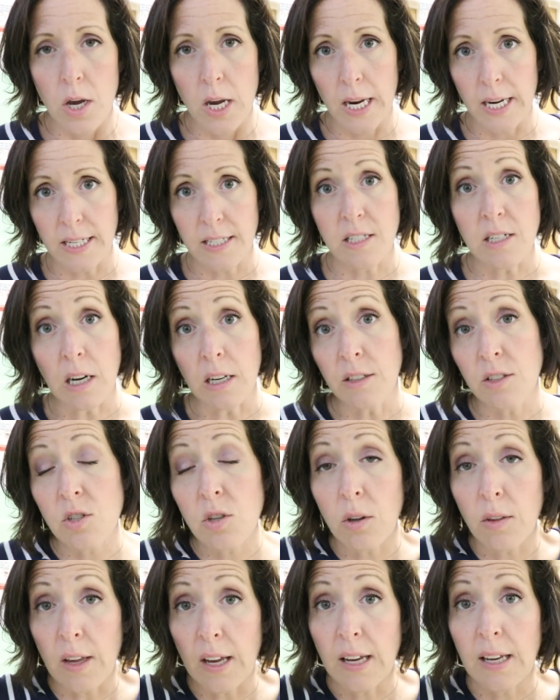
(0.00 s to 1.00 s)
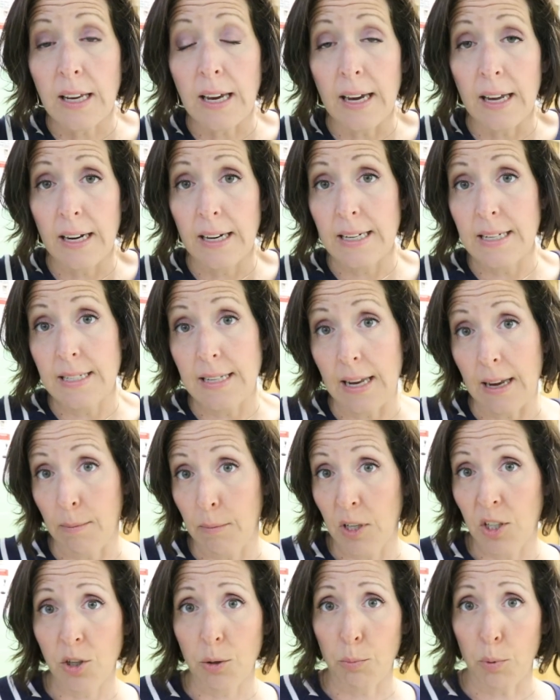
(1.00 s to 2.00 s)
It is done so they can
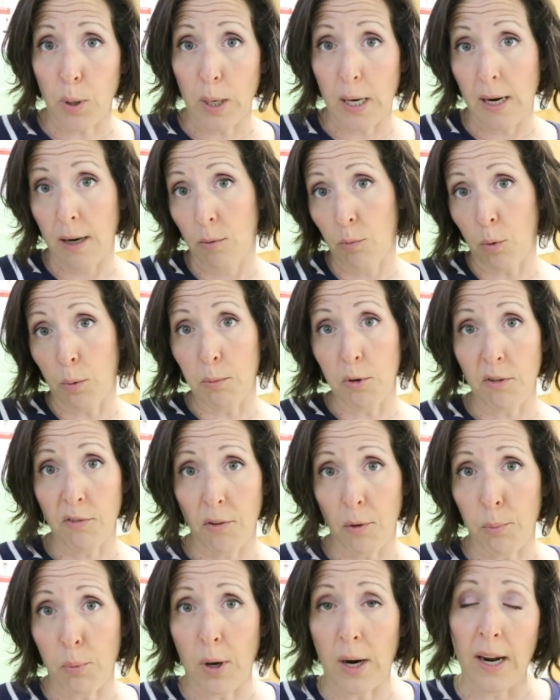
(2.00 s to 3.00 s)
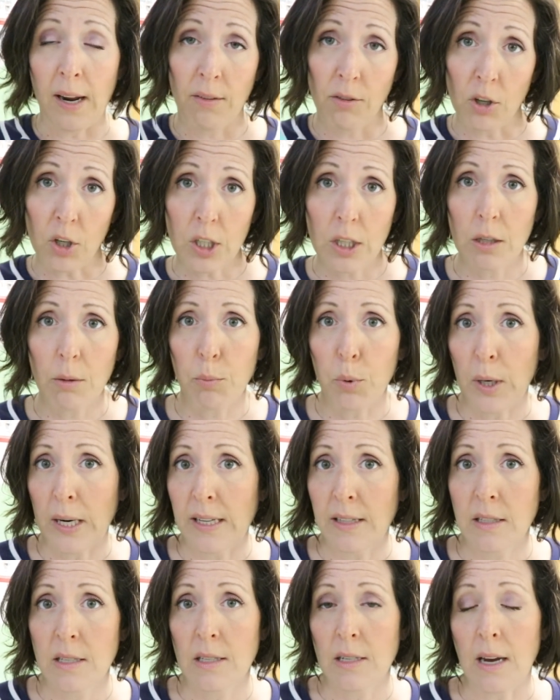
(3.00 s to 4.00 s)
examine your brain, remove the brain, look at the
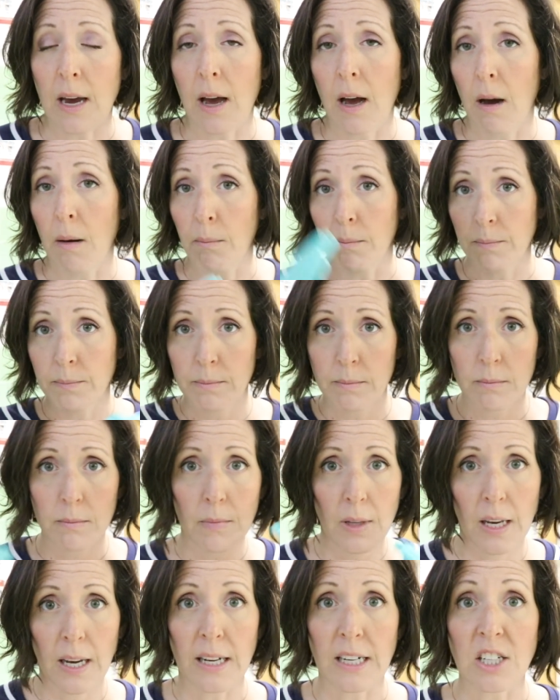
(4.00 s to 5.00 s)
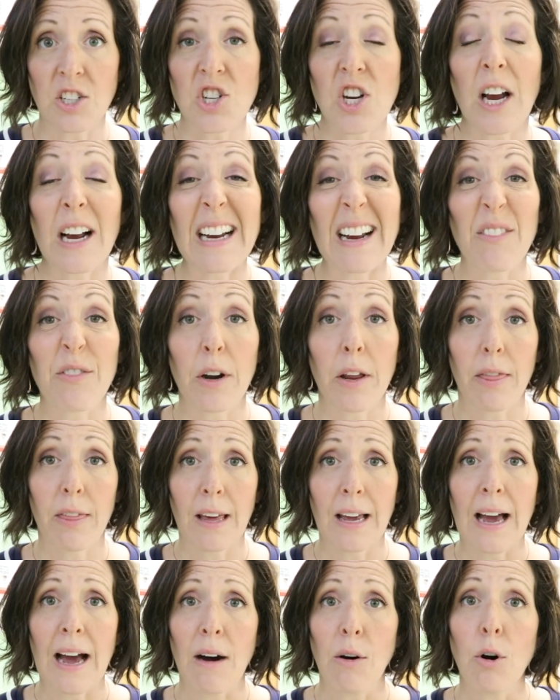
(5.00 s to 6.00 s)
brain stem, kind of check
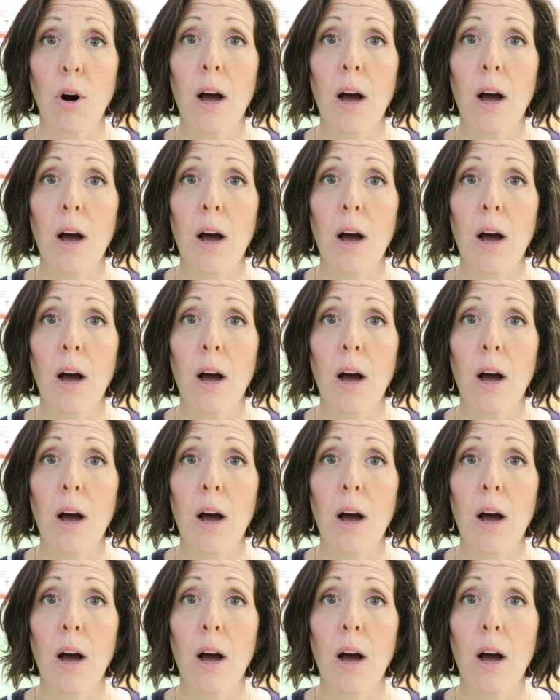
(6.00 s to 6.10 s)
everything out.